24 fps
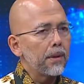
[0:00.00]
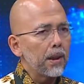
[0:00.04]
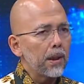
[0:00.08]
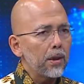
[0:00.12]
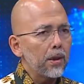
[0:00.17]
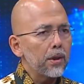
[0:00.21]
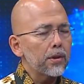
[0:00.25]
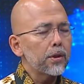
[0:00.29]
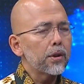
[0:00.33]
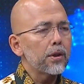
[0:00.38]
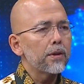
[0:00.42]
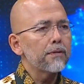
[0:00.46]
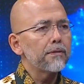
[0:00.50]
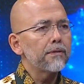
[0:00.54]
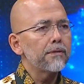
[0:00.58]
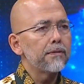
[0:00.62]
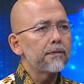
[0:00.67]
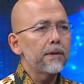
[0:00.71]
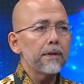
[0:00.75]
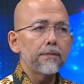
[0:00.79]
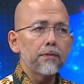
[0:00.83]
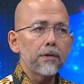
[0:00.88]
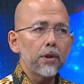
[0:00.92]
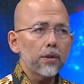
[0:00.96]
A lot of,
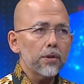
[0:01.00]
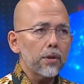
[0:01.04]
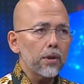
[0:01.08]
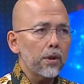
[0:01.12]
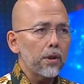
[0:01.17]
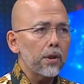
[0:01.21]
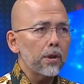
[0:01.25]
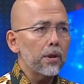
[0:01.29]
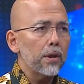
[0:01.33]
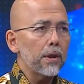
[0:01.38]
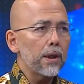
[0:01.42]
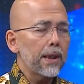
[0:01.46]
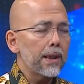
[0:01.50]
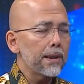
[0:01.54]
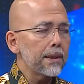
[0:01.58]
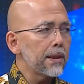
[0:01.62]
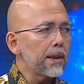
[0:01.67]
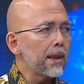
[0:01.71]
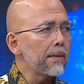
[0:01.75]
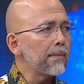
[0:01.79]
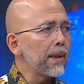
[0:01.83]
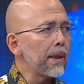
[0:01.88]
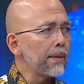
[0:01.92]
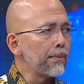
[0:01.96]
if not all,
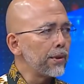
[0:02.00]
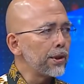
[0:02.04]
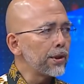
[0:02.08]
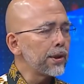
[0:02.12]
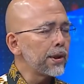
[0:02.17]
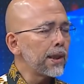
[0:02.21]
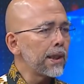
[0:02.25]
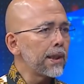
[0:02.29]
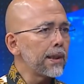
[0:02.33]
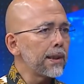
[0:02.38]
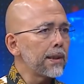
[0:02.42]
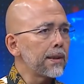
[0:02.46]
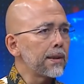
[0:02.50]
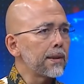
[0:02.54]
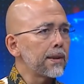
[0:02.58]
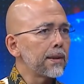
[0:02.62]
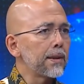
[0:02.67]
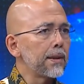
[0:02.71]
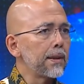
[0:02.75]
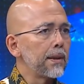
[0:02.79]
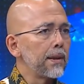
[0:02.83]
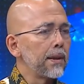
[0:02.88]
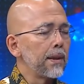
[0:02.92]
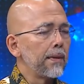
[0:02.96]
ASEAN member states
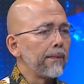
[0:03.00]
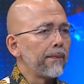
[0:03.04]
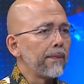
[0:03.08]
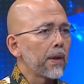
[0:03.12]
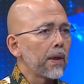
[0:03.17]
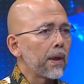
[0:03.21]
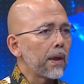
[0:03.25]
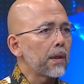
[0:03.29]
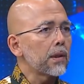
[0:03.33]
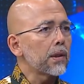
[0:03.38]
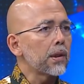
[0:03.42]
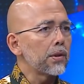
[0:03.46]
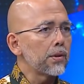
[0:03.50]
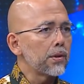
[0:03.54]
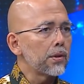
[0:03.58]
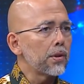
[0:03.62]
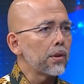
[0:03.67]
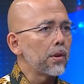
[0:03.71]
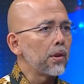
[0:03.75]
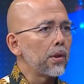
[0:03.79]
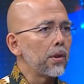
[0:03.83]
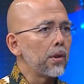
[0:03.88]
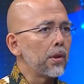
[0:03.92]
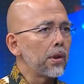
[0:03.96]
are
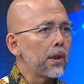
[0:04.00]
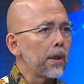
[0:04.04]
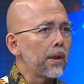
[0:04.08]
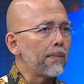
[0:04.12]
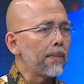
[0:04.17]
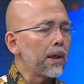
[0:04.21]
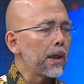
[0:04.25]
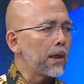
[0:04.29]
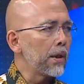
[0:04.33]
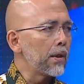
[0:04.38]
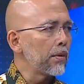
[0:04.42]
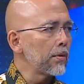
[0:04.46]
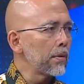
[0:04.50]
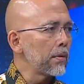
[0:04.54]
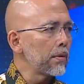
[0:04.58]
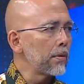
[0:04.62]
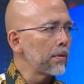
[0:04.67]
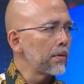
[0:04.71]
concerned about